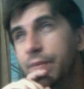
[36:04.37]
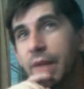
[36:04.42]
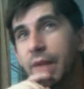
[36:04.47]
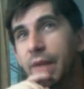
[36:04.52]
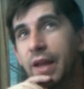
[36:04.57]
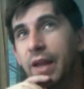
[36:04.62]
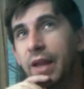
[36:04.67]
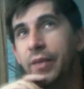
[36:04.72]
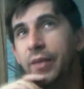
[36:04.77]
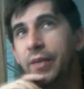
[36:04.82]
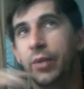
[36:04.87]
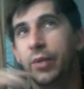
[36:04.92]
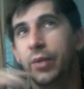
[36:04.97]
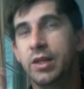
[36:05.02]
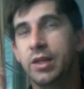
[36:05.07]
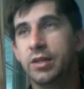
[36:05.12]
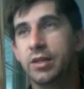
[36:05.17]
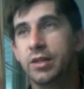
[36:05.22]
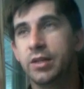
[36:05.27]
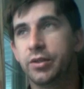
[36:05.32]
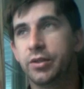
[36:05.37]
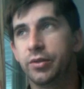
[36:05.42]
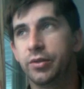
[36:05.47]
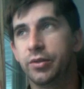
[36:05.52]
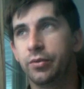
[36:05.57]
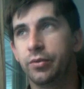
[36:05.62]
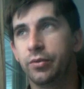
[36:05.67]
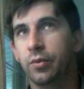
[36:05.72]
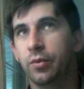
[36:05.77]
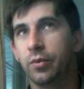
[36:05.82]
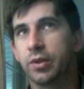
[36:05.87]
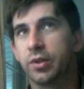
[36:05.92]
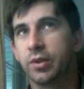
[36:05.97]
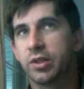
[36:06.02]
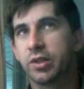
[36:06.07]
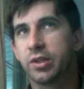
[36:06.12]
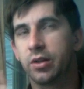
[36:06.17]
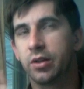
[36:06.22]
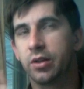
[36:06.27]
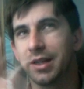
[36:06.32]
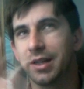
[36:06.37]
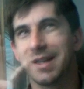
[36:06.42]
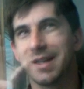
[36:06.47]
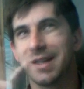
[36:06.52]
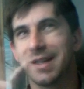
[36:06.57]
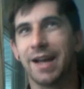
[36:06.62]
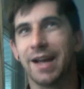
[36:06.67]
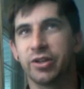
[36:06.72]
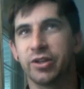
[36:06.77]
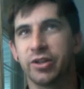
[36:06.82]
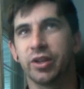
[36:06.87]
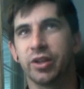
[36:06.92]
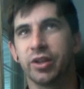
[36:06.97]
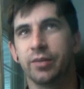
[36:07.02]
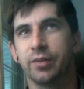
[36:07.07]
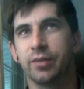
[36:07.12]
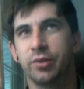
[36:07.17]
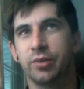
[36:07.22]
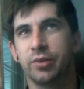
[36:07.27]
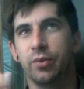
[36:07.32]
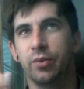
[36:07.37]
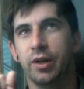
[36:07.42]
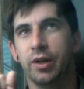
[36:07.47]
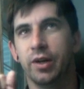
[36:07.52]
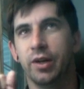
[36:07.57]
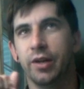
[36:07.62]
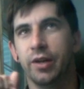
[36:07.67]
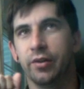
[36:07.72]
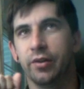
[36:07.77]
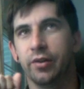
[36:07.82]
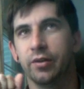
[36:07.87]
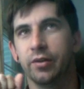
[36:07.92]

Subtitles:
and then we need to start attaching them to one another.